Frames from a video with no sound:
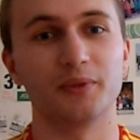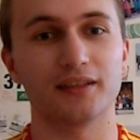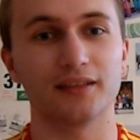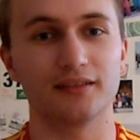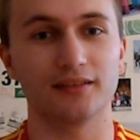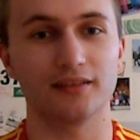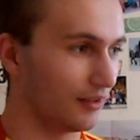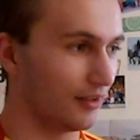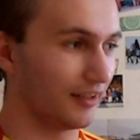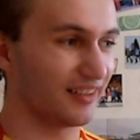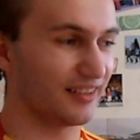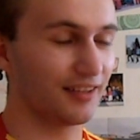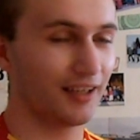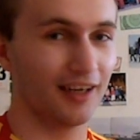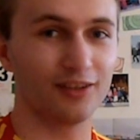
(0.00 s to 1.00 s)
because at
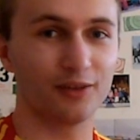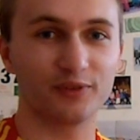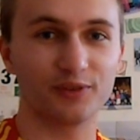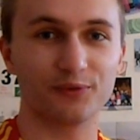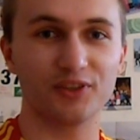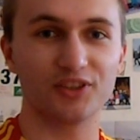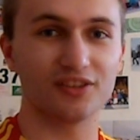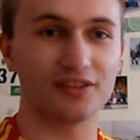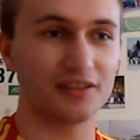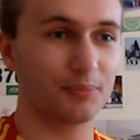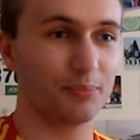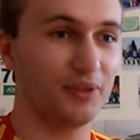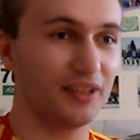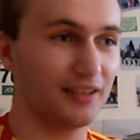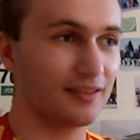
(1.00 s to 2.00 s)
the tail of the fish it
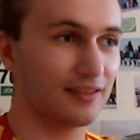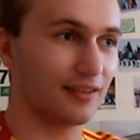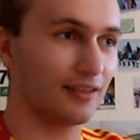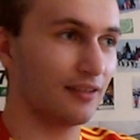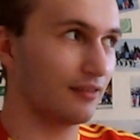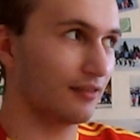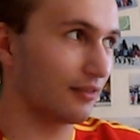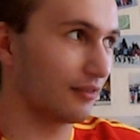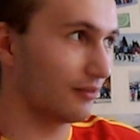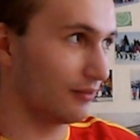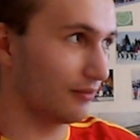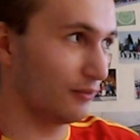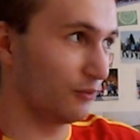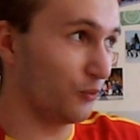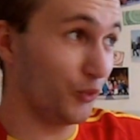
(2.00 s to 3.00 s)
splits and
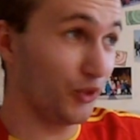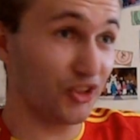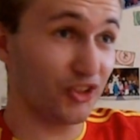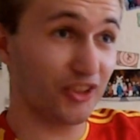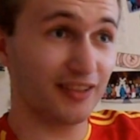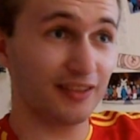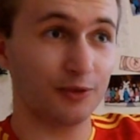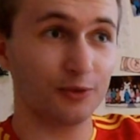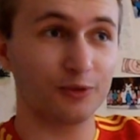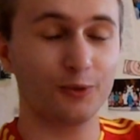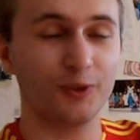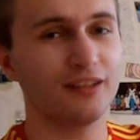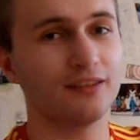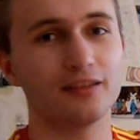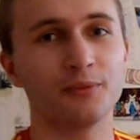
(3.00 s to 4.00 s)
reaches
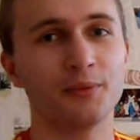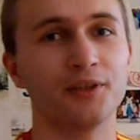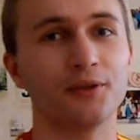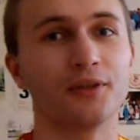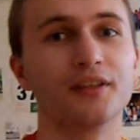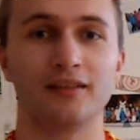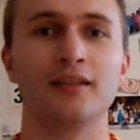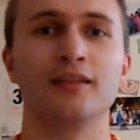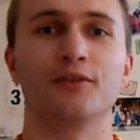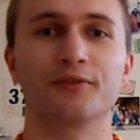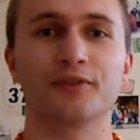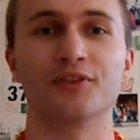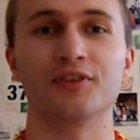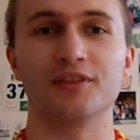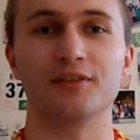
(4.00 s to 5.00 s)
Ukraine somehow. And then of
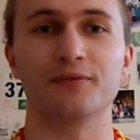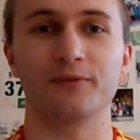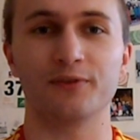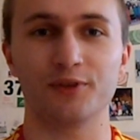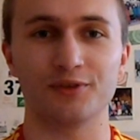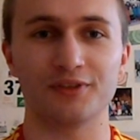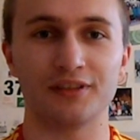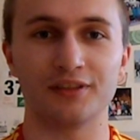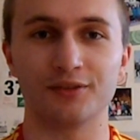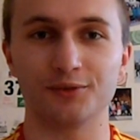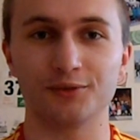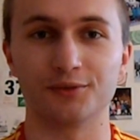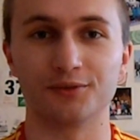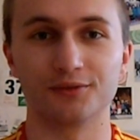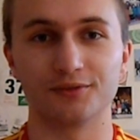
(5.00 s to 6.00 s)
course it flows into
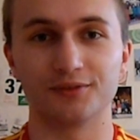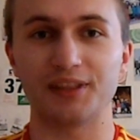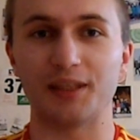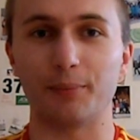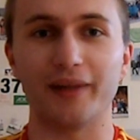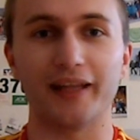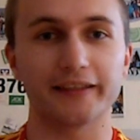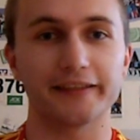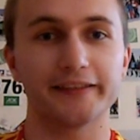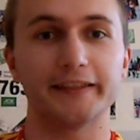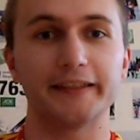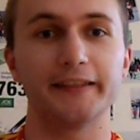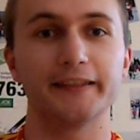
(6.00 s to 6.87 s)
the Black Sea.